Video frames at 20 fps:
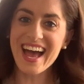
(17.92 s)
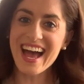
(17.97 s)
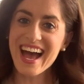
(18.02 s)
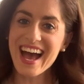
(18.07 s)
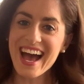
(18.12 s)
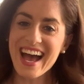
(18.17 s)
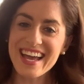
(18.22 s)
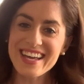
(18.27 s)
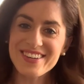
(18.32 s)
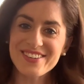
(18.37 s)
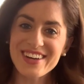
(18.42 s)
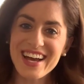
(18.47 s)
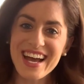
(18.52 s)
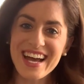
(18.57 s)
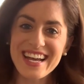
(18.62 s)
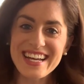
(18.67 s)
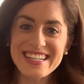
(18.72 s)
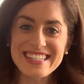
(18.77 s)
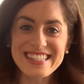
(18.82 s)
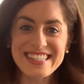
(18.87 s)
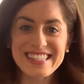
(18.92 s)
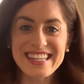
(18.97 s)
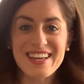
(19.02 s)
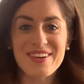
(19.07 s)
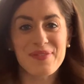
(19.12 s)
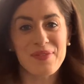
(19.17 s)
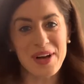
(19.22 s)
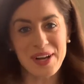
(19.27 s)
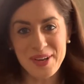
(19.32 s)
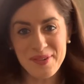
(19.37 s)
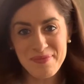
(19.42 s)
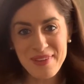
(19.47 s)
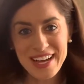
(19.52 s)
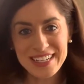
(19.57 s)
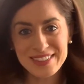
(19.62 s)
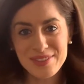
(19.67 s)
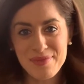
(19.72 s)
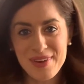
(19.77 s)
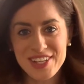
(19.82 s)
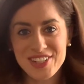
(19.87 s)
Hi you guys, welcome
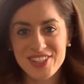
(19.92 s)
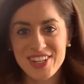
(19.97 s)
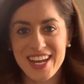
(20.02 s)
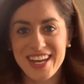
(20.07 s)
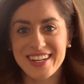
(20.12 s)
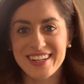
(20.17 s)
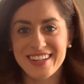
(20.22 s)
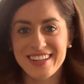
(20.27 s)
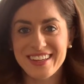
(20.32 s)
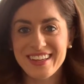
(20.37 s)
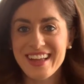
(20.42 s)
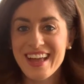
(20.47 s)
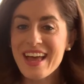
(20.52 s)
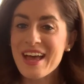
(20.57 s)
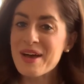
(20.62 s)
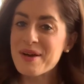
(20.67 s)
back to my channel.